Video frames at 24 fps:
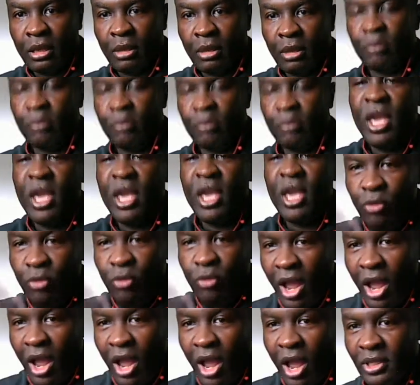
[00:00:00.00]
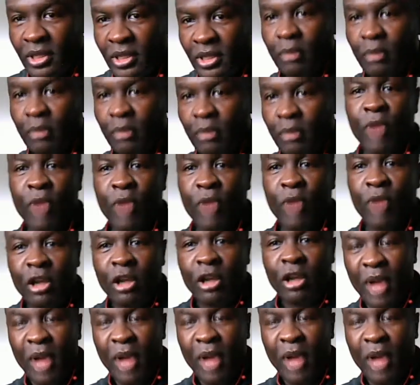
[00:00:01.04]
Mitt Romney, Barack
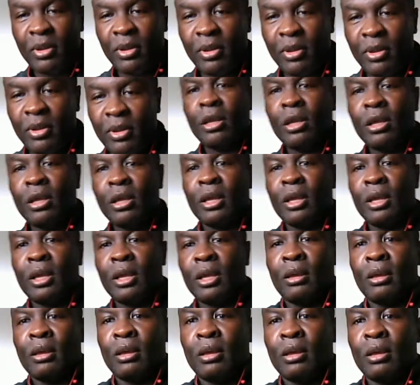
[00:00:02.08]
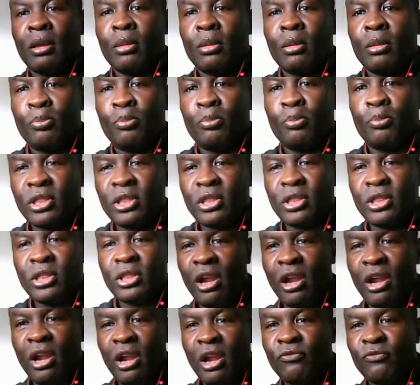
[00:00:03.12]
Obama put
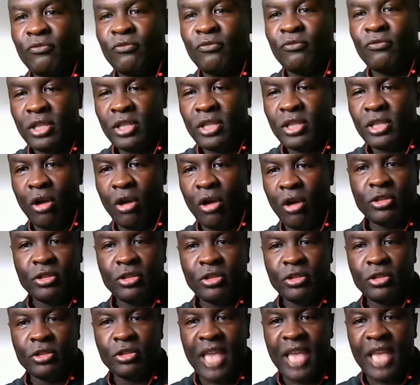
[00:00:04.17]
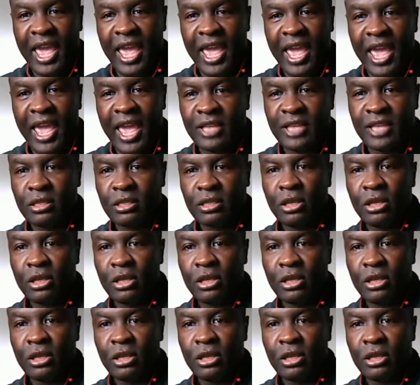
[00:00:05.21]
their voice on these ads